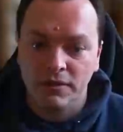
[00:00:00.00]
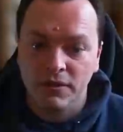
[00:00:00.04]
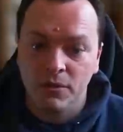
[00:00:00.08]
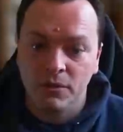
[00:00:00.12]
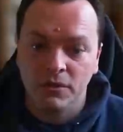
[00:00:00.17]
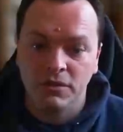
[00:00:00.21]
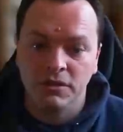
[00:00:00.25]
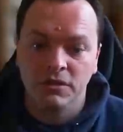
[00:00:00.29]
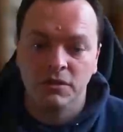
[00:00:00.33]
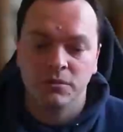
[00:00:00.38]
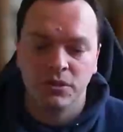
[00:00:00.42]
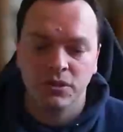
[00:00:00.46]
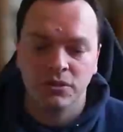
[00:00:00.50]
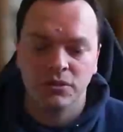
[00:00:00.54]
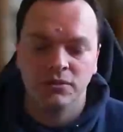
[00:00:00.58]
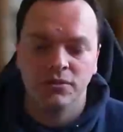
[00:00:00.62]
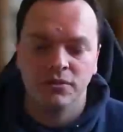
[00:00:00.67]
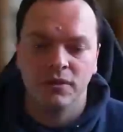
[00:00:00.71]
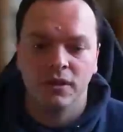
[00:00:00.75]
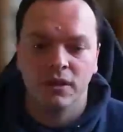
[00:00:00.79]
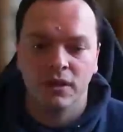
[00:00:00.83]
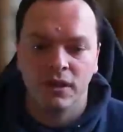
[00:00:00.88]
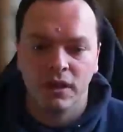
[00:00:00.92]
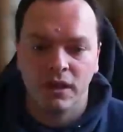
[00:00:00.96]
if you want to
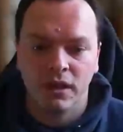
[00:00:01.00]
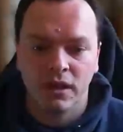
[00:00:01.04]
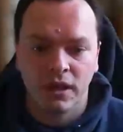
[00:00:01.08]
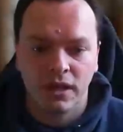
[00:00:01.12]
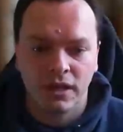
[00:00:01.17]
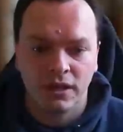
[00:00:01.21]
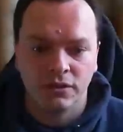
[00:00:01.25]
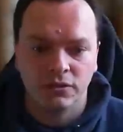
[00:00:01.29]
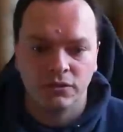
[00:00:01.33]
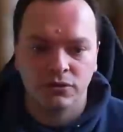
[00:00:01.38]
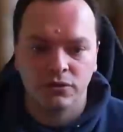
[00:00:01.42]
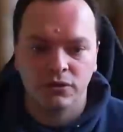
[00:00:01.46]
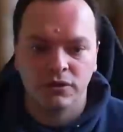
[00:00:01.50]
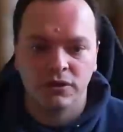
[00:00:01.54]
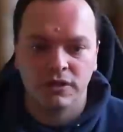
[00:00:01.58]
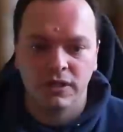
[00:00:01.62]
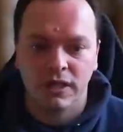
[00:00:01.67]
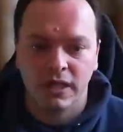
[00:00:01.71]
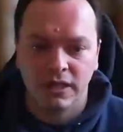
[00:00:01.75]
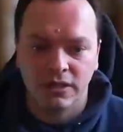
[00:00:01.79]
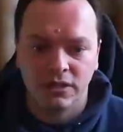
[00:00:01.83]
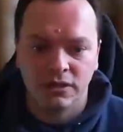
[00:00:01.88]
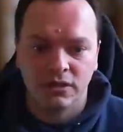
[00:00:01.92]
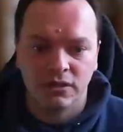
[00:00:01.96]
move a line or a
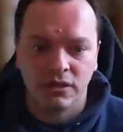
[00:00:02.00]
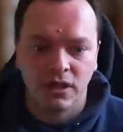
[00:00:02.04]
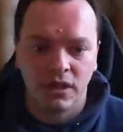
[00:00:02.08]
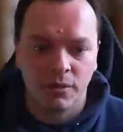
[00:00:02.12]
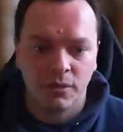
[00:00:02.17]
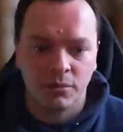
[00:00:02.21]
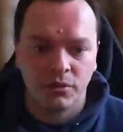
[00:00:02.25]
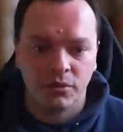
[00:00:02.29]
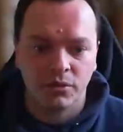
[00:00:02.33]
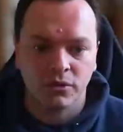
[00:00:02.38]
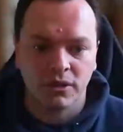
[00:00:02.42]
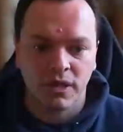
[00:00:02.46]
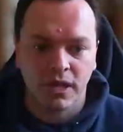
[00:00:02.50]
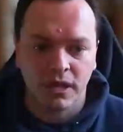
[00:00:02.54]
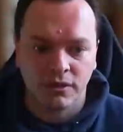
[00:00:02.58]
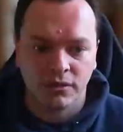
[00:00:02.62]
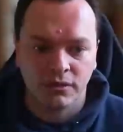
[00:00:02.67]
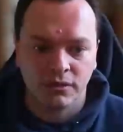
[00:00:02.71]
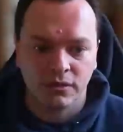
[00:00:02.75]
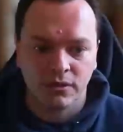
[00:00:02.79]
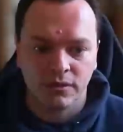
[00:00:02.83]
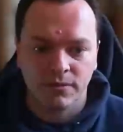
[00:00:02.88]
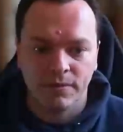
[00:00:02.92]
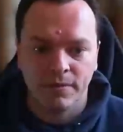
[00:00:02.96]
selection up or
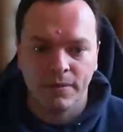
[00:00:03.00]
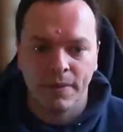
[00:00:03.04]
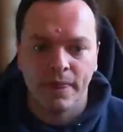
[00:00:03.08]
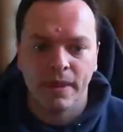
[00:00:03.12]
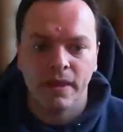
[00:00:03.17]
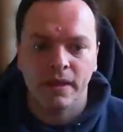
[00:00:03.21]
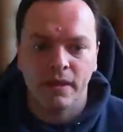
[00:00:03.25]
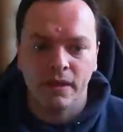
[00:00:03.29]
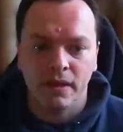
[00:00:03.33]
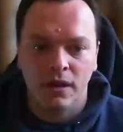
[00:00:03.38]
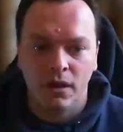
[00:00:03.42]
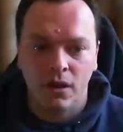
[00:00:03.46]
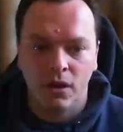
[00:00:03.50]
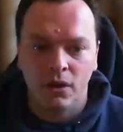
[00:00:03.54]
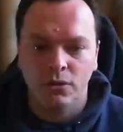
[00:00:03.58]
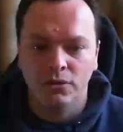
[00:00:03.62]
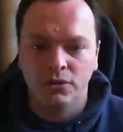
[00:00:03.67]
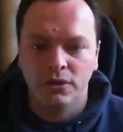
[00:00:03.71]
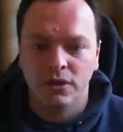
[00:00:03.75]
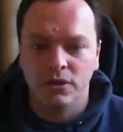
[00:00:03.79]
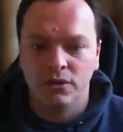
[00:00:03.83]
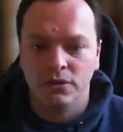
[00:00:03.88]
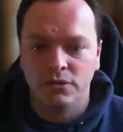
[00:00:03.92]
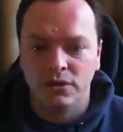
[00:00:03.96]
down,
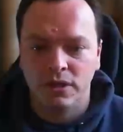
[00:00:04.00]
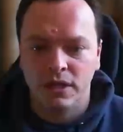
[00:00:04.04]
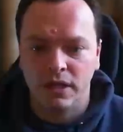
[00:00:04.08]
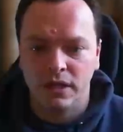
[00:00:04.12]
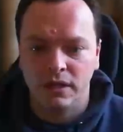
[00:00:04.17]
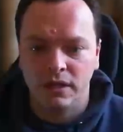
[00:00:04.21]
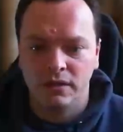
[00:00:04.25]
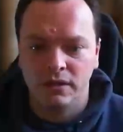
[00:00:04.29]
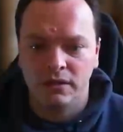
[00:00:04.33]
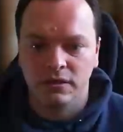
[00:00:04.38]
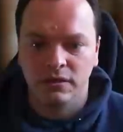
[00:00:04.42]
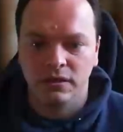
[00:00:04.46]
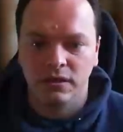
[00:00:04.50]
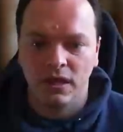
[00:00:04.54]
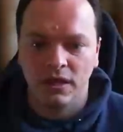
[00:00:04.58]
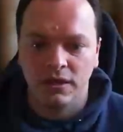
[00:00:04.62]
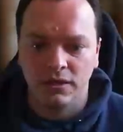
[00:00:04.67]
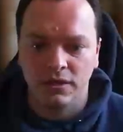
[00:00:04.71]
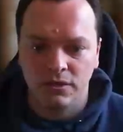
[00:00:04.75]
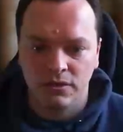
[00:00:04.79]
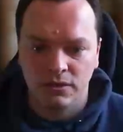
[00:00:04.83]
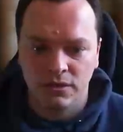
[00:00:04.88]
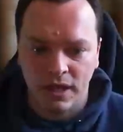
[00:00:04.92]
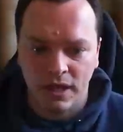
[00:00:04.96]
hold the Alt key
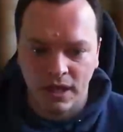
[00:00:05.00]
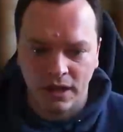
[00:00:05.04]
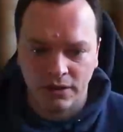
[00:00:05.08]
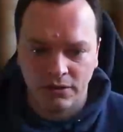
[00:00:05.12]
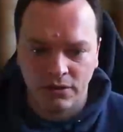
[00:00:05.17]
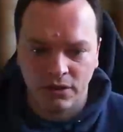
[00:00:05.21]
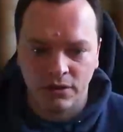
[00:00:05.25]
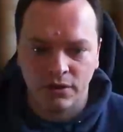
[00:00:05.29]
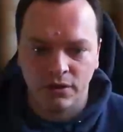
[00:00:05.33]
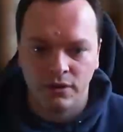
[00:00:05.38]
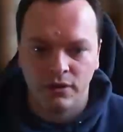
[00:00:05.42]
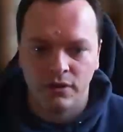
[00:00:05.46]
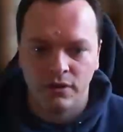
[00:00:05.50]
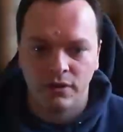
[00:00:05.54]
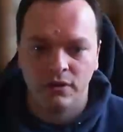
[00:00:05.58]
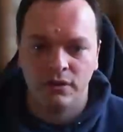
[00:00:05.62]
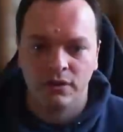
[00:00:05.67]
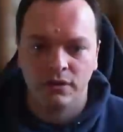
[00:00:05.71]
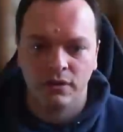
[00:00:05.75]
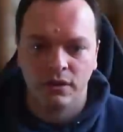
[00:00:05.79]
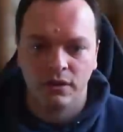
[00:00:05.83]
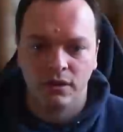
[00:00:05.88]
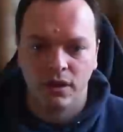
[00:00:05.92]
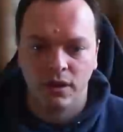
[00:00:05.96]
and use the arrow
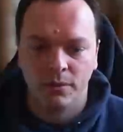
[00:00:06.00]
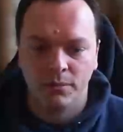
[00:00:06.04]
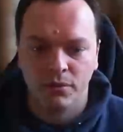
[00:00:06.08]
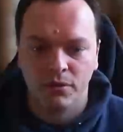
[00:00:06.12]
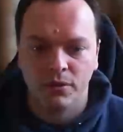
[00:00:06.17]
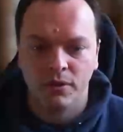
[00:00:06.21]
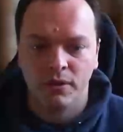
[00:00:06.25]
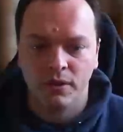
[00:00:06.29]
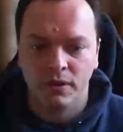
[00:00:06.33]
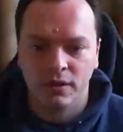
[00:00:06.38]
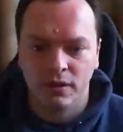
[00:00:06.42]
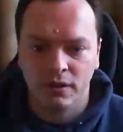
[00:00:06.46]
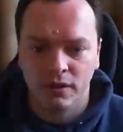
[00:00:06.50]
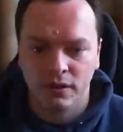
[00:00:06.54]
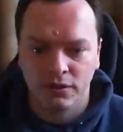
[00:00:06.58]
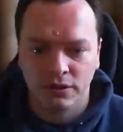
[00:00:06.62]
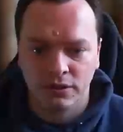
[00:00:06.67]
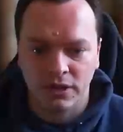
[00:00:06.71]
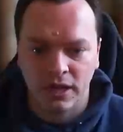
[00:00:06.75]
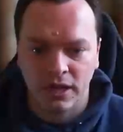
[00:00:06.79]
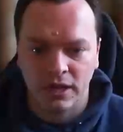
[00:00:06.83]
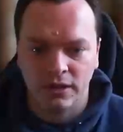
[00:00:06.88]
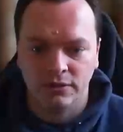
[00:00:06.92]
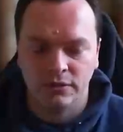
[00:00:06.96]
up or
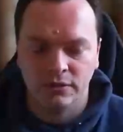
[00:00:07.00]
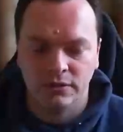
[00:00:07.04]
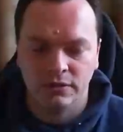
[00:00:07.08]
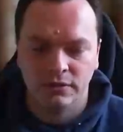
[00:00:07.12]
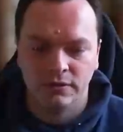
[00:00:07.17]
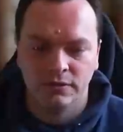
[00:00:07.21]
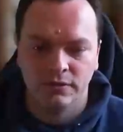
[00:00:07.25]
down.